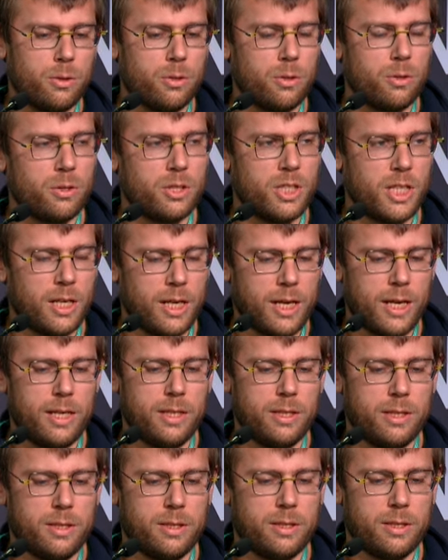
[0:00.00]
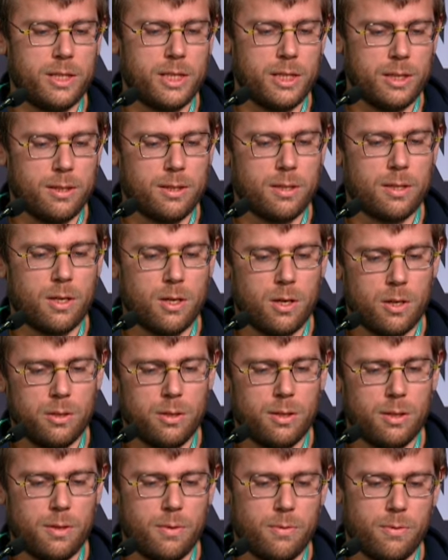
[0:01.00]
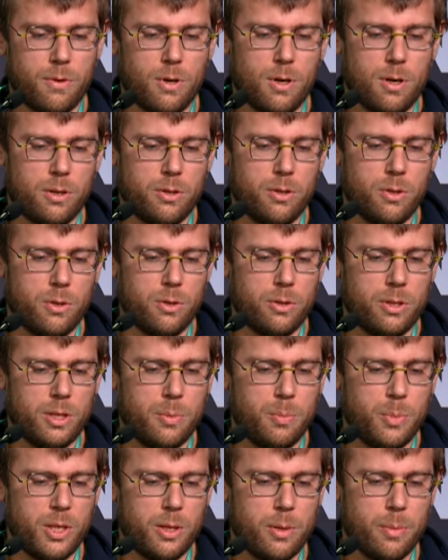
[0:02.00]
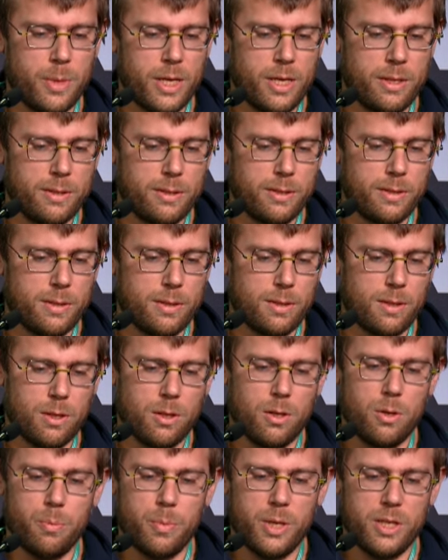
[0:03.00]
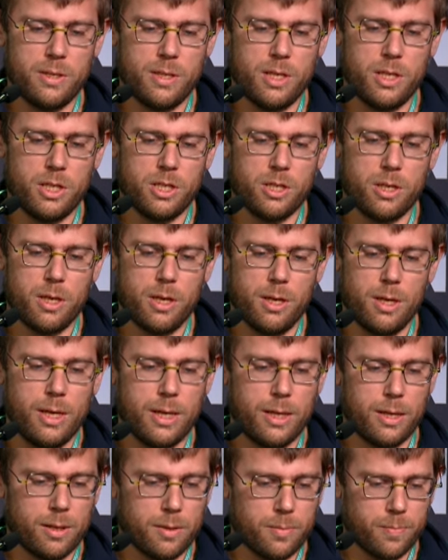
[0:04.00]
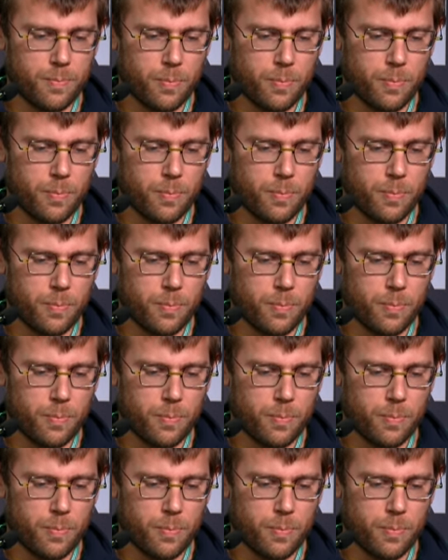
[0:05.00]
auto-generated code for the TPMS message handling.